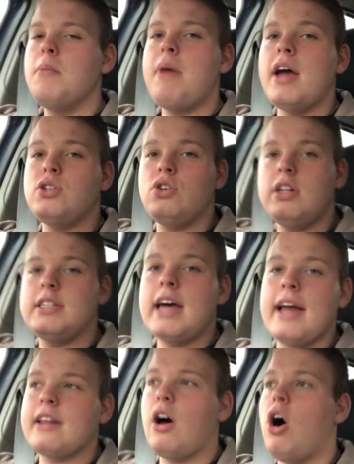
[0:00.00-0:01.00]
Make sure you
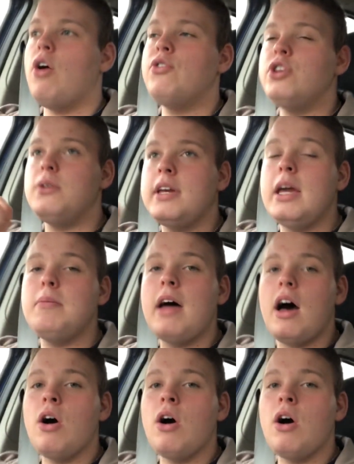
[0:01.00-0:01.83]
take that off and you keep that